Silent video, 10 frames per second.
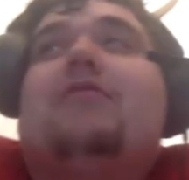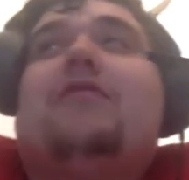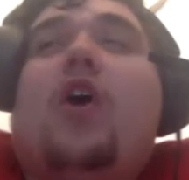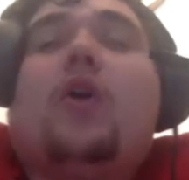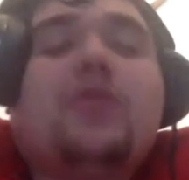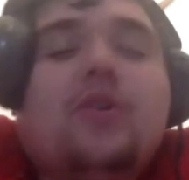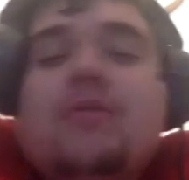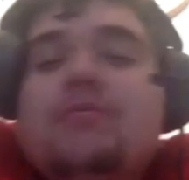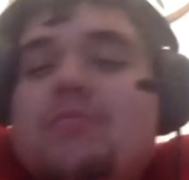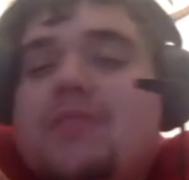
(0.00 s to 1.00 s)

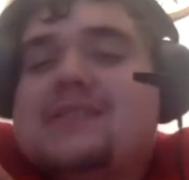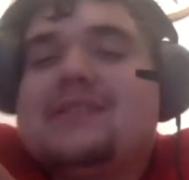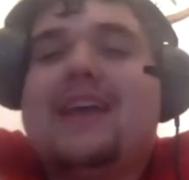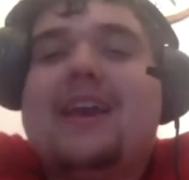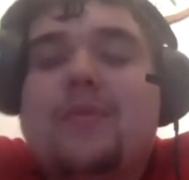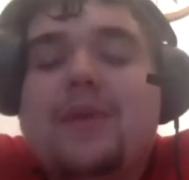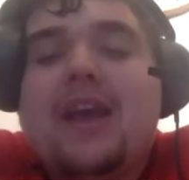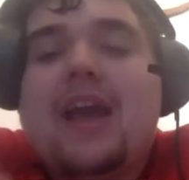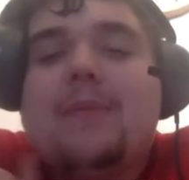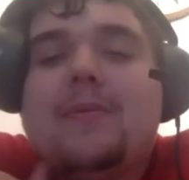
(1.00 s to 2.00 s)
falter his leg
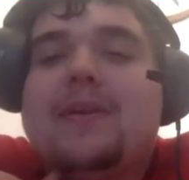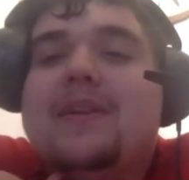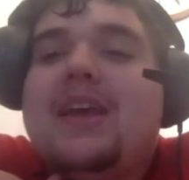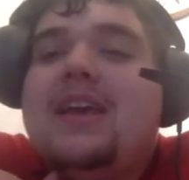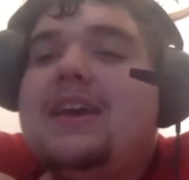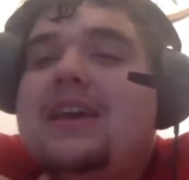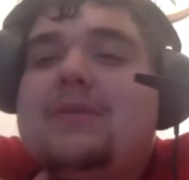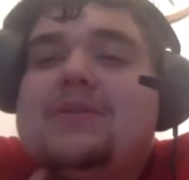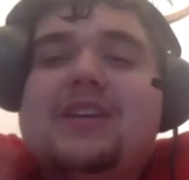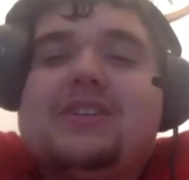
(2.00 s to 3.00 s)
rehab. I mean,
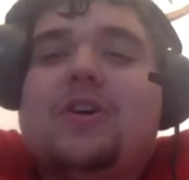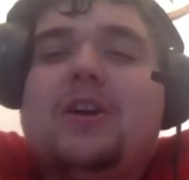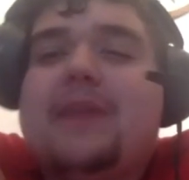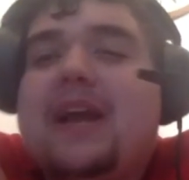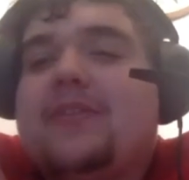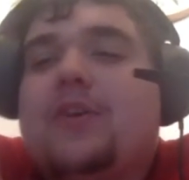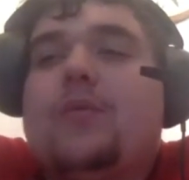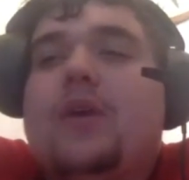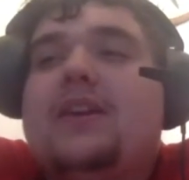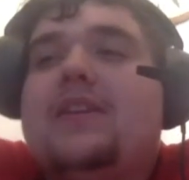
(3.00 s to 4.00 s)
he's already been out there
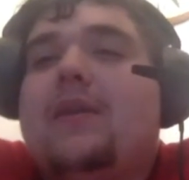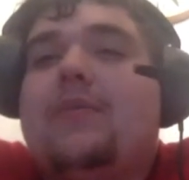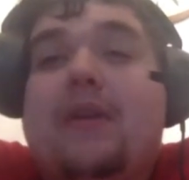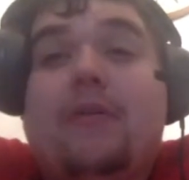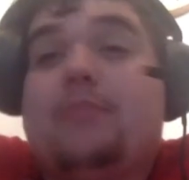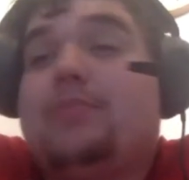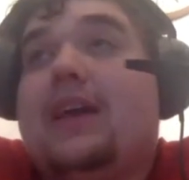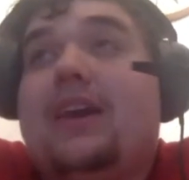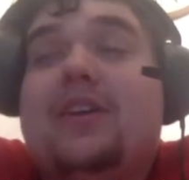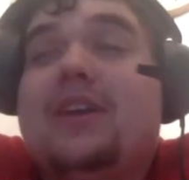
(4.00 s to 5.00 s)
running. They were
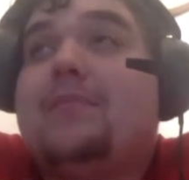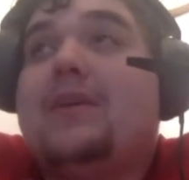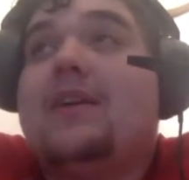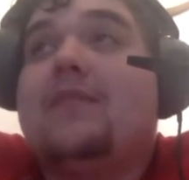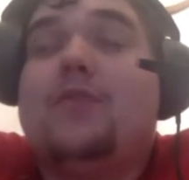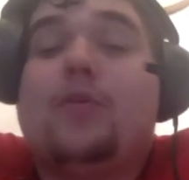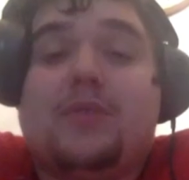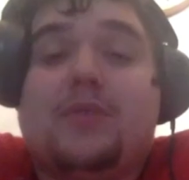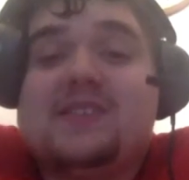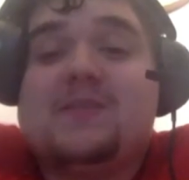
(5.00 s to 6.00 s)
playing on him being a full
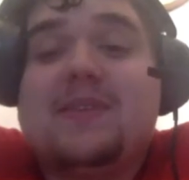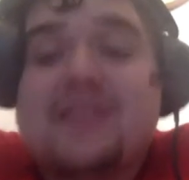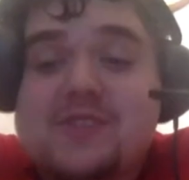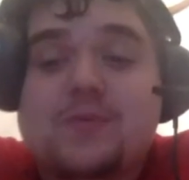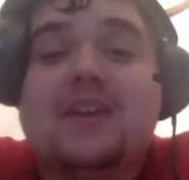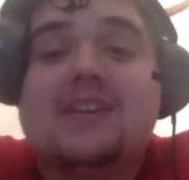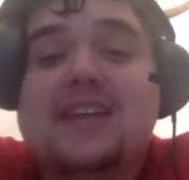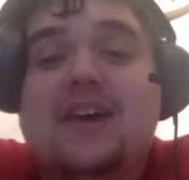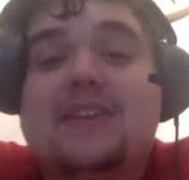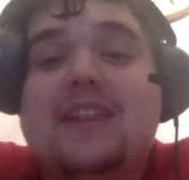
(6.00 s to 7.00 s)
participant this week, it
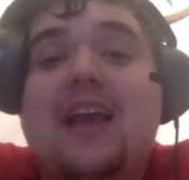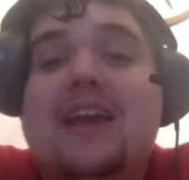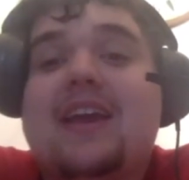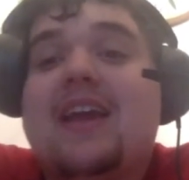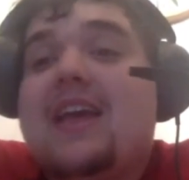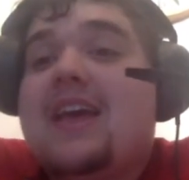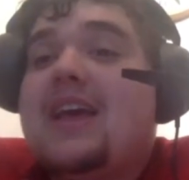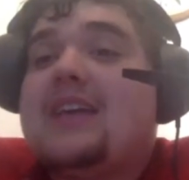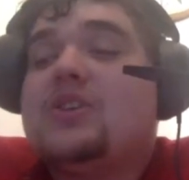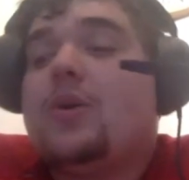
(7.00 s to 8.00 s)
sounded like.
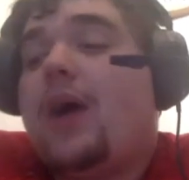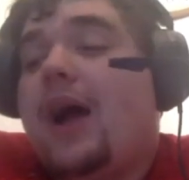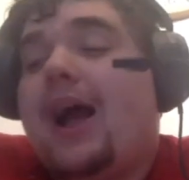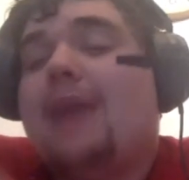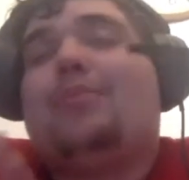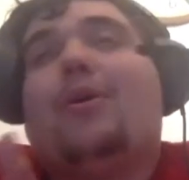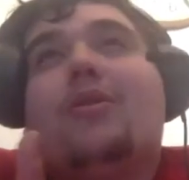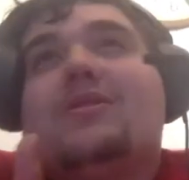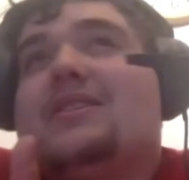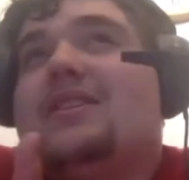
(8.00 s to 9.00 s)
So I
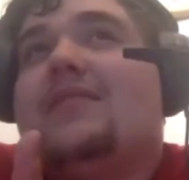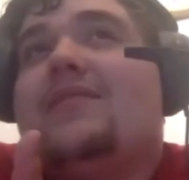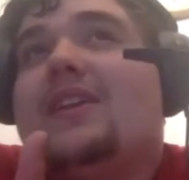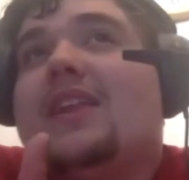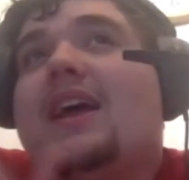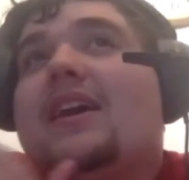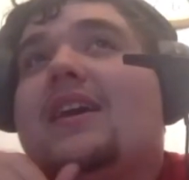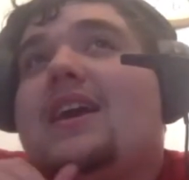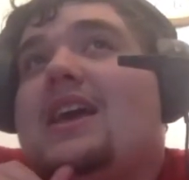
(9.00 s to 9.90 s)
personally feel like